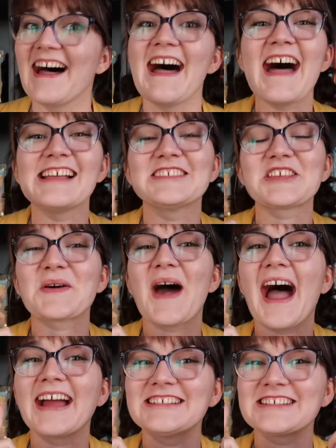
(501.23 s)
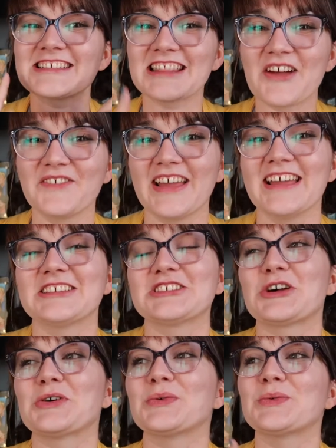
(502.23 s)
And so I just love it.
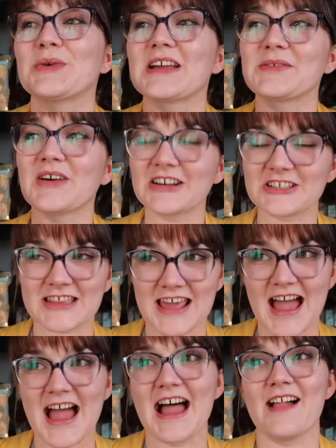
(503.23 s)
So we watched that,